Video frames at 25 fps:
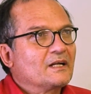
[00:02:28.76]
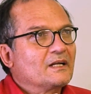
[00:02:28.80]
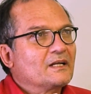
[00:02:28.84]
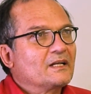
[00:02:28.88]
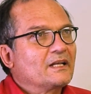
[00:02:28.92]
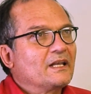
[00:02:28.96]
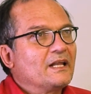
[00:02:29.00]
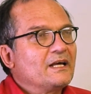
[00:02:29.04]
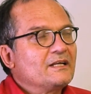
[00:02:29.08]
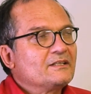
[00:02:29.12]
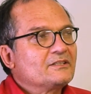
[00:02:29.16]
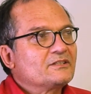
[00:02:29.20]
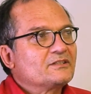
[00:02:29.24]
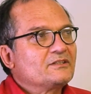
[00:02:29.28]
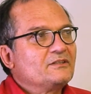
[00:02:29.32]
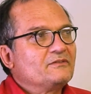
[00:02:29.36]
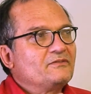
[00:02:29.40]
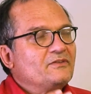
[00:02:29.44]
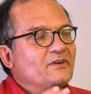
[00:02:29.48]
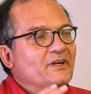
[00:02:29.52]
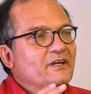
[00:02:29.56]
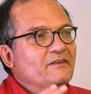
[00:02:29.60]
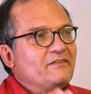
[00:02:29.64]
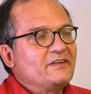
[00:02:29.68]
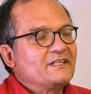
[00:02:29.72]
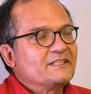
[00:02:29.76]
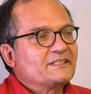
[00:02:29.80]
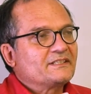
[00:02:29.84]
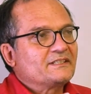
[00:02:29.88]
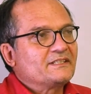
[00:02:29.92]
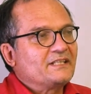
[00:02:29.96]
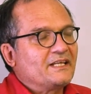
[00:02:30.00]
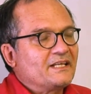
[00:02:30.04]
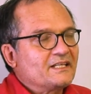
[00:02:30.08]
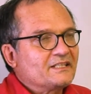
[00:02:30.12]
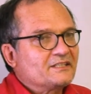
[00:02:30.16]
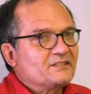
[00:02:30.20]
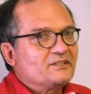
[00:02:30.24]
close to, for every
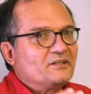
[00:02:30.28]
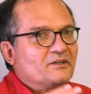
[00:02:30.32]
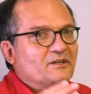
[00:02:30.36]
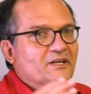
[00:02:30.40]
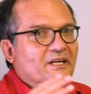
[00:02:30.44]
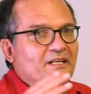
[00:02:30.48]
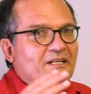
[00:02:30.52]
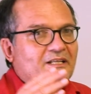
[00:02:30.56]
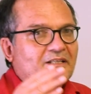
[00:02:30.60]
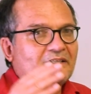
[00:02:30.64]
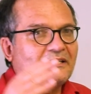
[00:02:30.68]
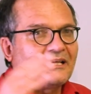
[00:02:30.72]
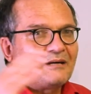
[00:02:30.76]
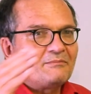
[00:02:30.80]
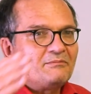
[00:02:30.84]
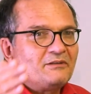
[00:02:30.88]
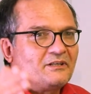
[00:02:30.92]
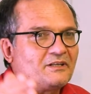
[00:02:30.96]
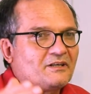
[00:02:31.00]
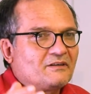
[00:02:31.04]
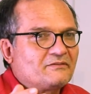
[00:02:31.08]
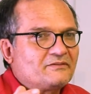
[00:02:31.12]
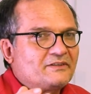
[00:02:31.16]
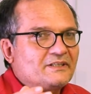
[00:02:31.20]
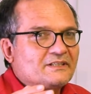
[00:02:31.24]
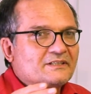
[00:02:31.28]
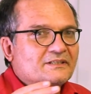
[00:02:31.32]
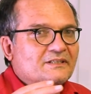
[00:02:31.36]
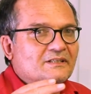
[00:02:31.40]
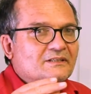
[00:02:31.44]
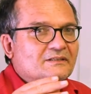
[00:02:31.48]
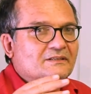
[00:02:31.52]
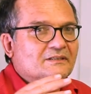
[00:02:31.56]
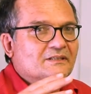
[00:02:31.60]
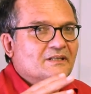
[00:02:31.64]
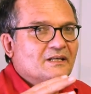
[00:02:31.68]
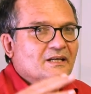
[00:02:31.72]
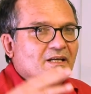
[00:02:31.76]
six, you get a doubling of
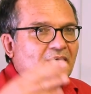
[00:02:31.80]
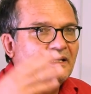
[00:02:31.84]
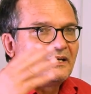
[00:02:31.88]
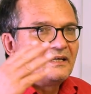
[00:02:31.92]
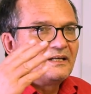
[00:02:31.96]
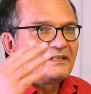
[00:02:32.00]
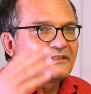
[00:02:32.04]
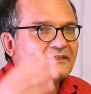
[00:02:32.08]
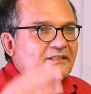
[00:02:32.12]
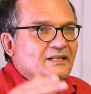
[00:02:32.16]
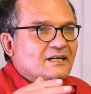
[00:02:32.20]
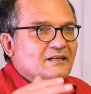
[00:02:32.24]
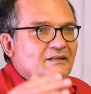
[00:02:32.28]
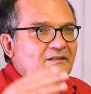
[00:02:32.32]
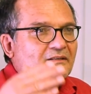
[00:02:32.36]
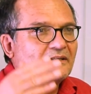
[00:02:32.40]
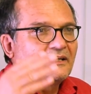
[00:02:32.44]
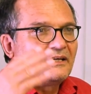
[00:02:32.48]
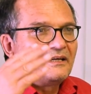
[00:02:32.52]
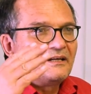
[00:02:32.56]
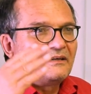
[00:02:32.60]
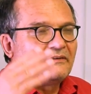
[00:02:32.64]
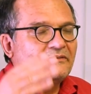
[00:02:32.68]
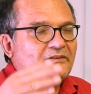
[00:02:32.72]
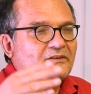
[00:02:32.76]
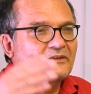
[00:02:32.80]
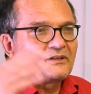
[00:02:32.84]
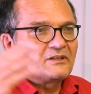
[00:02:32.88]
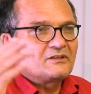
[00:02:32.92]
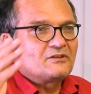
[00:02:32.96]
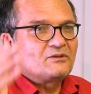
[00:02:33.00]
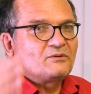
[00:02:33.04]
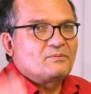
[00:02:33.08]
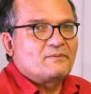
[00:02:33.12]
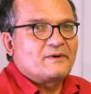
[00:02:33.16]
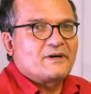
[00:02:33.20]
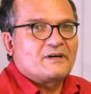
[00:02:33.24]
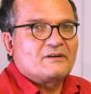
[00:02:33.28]
distance. So you've
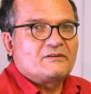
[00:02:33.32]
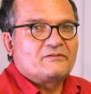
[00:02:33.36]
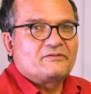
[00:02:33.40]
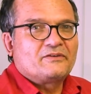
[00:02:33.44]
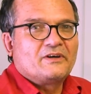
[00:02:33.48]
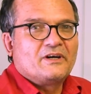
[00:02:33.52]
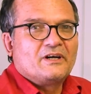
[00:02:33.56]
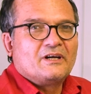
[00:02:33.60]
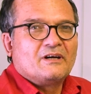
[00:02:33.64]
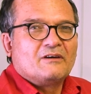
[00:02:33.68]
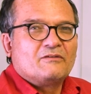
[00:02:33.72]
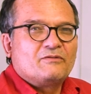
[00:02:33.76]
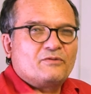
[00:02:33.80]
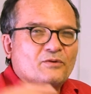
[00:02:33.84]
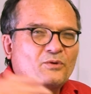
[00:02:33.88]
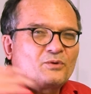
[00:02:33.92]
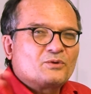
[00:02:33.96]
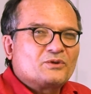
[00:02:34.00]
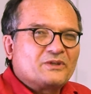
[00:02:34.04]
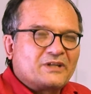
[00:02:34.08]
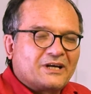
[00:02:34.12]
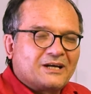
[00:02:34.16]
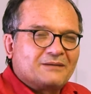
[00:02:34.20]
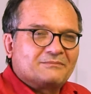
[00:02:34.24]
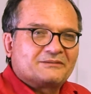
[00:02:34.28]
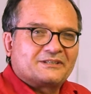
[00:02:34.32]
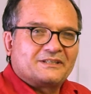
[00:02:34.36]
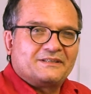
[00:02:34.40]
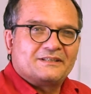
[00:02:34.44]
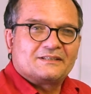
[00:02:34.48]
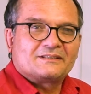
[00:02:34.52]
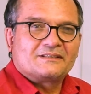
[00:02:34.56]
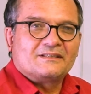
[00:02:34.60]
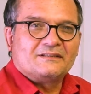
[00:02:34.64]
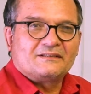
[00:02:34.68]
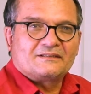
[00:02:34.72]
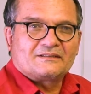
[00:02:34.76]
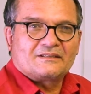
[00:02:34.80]
got 12, four times the
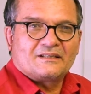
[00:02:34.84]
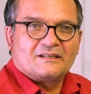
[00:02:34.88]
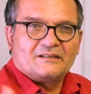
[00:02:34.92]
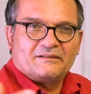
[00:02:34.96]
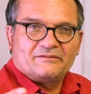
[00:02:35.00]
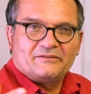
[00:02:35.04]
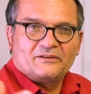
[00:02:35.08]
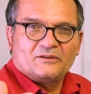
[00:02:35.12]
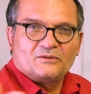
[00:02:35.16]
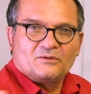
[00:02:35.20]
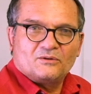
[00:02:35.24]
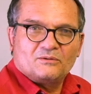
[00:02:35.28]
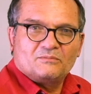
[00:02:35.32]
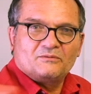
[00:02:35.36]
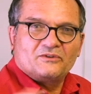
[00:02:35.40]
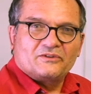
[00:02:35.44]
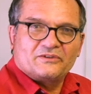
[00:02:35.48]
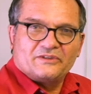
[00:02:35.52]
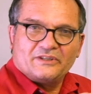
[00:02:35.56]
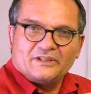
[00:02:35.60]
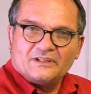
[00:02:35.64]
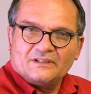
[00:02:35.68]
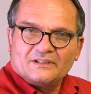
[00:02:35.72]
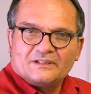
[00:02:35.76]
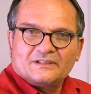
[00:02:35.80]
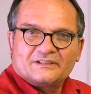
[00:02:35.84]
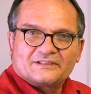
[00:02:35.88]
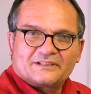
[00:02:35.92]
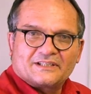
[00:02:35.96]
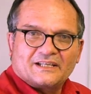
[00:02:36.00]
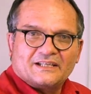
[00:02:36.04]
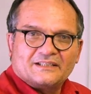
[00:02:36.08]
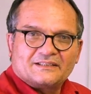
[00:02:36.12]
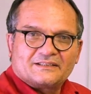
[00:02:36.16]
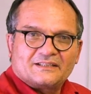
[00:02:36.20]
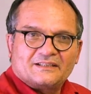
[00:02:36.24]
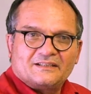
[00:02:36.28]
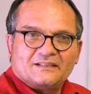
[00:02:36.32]
distance. So if your normal thing,
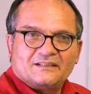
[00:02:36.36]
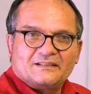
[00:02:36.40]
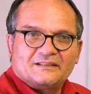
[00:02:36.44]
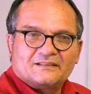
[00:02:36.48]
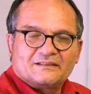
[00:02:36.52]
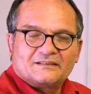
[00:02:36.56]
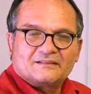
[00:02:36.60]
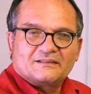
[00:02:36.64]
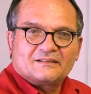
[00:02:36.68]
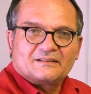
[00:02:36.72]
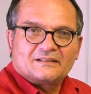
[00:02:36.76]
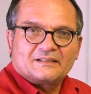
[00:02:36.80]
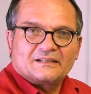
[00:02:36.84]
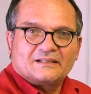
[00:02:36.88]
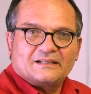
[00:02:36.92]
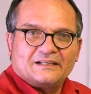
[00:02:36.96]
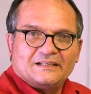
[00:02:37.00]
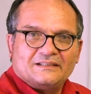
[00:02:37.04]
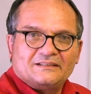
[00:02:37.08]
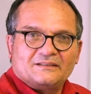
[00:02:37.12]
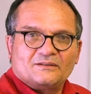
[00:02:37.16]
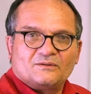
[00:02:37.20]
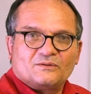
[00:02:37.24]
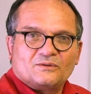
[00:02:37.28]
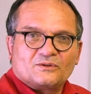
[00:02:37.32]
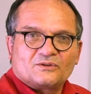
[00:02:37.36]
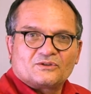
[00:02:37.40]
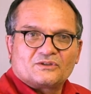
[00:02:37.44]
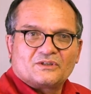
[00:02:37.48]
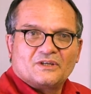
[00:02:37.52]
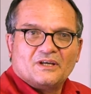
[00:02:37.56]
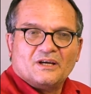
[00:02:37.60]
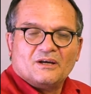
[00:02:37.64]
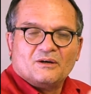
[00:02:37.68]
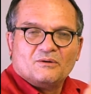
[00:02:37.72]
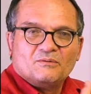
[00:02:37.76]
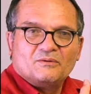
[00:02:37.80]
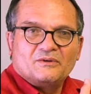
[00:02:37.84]
say sitting
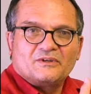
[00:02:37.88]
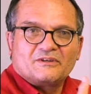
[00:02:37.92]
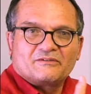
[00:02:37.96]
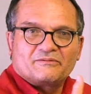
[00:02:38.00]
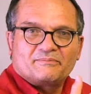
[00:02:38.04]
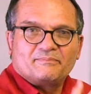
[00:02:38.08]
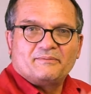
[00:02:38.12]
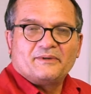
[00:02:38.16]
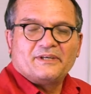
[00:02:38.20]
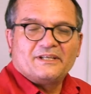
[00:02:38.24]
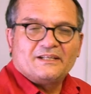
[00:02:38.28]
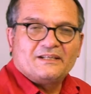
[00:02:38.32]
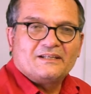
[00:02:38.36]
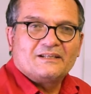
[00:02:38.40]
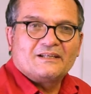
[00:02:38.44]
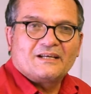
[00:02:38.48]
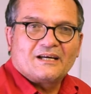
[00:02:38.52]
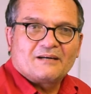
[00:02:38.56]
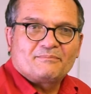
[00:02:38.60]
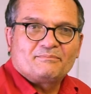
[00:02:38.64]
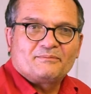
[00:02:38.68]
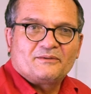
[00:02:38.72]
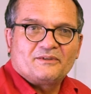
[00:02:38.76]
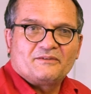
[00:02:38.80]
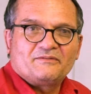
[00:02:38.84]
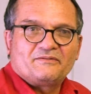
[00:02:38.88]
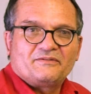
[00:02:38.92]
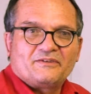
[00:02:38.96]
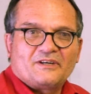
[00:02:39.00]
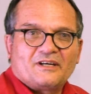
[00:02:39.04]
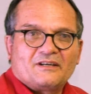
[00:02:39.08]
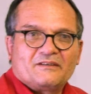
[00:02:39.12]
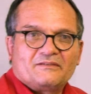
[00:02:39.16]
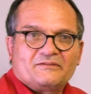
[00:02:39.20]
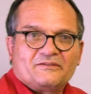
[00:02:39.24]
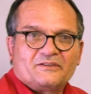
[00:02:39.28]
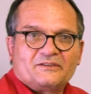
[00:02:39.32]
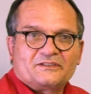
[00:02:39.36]
indoors, would have been up to
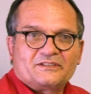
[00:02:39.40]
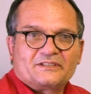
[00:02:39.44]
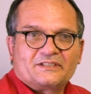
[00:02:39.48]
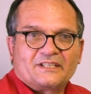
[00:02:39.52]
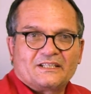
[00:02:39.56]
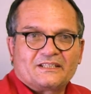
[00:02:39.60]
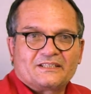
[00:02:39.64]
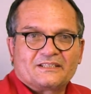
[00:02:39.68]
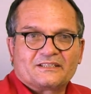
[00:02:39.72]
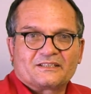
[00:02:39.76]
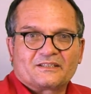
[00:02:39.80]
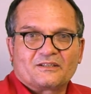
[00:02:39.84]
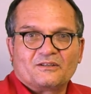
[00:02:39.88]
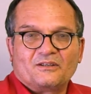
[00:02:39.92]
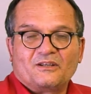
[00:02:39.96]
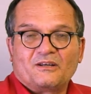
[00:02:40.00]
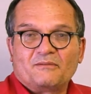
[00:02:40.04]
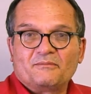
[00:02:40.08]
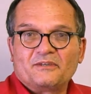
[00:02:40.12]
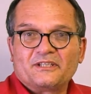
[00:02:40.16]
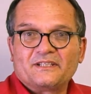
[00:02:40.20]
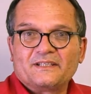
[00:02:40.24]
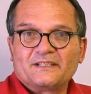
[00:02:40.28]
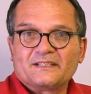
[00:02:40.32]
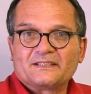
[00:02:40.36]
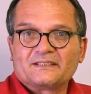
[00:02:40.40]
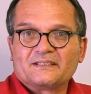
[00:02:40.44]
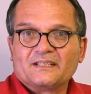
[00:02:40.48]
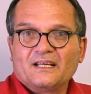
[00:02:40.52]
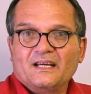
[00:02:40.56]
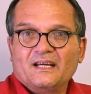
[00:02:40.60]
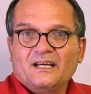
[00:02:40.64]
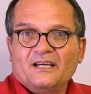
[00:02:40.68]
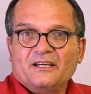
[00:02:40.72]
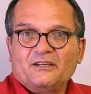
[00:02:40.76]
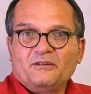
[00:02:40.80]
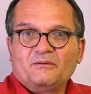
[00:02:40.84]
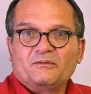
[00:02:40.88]
5 or 6 kilometers,
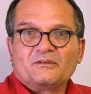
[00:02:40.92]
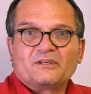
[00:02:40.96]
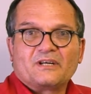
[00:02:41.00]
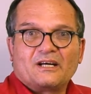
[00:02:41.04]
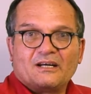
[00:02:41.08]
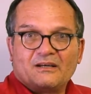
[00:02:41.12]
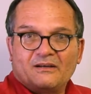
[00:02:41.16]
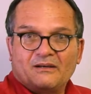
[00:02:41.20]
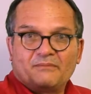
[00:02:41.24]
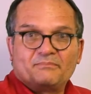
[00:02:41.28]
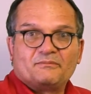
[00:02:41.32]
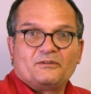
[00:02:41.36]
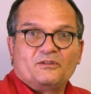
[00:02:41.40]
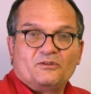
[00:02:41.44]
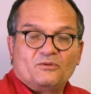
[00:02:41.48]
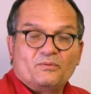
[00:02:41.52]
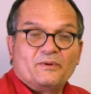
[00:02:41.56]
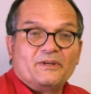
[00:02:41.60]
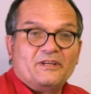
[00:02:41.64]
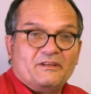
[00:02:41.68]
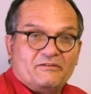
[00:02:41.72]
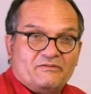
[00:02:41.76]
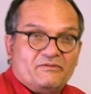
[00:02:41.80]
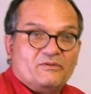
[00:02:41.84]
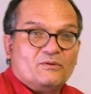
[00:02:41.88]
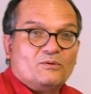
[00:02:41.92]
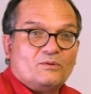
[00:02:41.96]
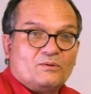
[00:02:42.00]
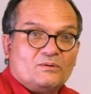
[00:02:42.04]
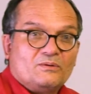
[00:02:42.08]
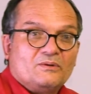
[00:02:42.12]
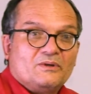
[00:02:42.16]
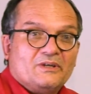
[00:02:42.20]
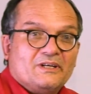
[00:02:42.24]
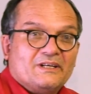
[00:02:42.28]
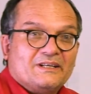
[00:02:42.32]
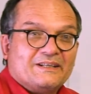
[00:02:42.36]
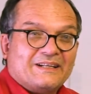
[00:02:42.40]
you'll go up to 24.
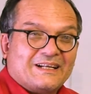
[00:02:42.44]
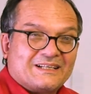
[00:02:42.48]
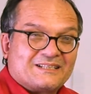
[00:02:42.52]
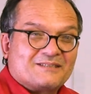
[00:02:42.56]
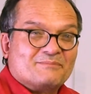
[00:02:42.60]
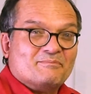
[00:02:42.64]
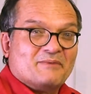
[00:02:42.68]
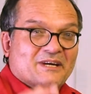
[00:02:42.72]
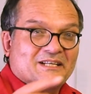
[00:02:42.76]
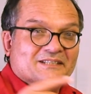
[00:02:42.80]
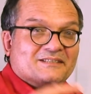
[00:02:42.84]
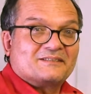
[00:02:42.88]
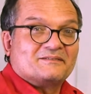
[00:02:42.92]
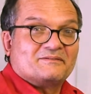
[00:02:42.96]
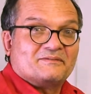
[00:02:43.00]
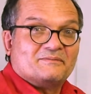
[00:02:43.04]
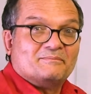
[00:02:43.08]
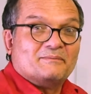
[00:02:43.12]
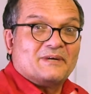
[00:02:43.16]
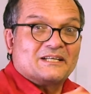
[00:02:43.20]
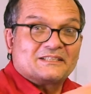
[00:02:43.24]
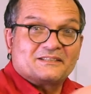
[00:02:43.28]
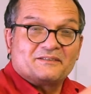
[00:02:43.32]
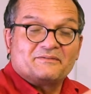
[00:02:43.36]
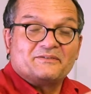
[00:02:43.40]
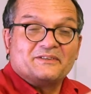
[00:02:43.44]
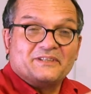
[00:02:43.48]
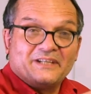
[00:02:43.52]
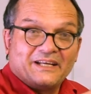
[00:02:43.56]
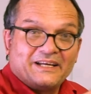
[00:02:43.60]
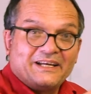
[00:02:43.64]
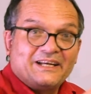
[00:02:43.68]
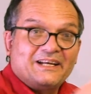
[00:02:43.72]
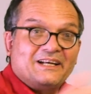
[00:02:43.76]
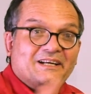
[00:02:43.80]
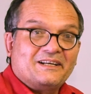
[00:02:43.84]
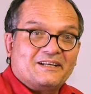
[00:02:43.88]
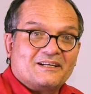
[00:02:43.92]
That's massive, massive in
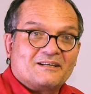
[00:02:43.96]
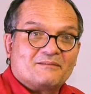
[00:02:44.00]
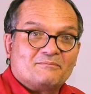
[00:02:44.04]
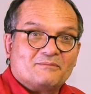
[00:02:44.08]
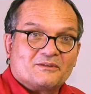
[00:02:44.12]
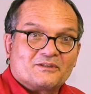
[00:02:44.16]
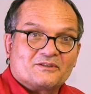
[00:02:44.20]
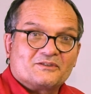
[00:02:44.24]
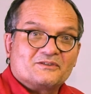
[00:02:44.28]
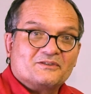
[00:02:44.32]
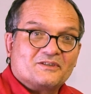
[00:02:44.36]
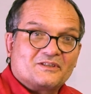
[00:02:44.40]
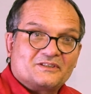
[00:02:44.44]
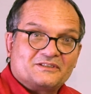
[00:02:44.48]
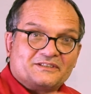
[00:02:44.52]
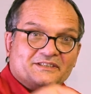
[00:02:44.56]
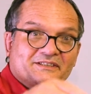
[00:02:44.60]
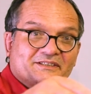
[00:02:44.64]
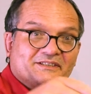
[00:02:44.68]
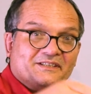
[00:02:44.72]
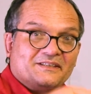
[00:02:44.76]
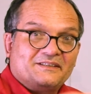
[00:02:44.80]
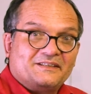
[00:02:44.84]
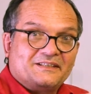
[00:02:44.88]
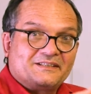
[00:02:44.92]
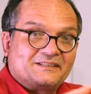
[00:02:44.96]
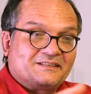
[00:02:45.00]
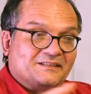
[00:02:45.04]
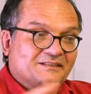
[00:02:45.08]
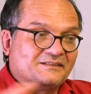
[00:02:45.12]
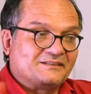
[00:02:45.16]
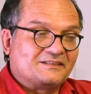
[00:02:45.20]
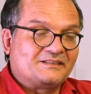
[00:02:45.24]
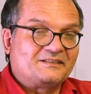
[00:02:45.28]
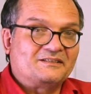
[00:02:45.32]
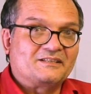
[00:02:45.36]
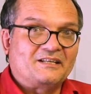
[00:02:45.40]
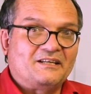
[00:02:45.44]
the area, because not just the
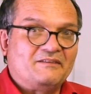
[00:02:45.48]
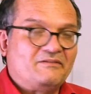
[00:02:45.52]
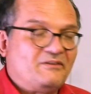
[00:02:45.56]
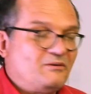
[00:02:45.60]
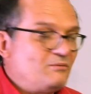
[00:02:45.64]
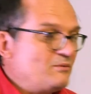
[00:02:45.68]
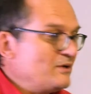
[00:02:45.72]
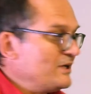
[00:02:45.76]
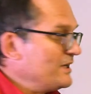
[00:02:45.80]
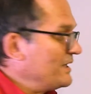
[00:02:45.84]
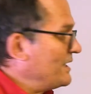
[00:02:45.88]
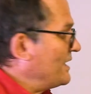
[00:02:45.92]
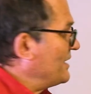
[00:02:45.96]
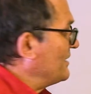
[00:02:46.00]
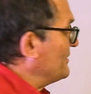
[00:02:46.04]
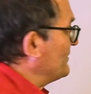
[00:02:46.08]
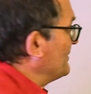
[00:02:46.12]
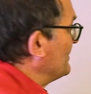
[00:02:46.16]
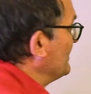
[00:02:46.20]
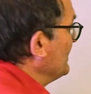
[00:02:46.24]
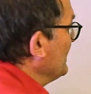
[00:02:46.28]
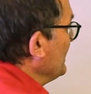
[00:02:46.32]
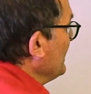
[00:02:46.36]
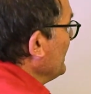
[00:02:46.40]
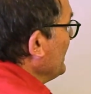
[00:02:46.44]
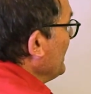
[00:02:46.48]
distance, it's everywhere around.